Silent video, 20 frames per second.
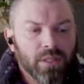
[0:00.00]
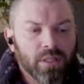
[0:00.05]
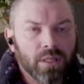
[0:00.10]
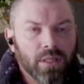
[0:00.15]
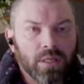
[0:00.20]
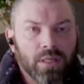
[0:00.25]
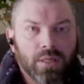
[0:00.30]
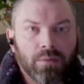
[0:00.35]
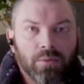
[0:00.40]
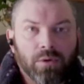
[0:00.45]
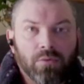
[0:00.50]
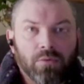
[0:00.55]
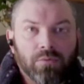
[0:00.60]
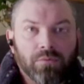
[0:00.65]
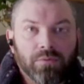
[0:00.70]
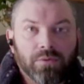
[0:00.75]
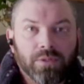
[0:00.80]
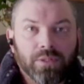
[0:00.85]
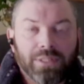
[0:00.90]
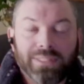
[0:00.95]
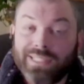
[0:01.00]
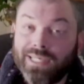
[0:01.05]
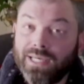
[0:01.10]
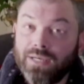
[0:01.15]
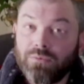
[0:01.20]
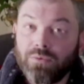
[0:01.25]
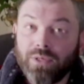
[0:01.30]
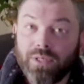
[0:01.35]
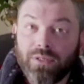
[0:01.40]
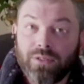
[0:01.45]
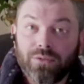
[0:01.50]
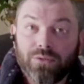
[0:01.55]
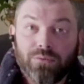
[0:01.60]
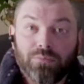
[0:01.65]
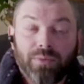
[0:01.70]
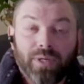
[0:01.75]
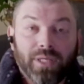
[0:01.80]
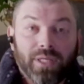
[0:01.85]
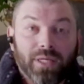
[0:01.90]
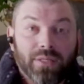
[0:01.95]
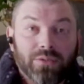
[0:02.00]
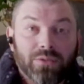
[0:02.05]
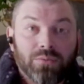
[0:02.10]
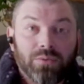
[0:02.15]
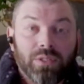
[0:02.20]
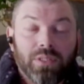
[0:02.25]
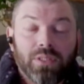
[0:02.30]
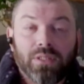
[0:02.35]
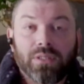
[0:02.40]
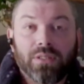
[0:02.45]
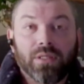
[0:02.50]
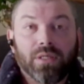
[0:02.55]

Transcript: Hopefully, yeah, we'll get a loop by next week.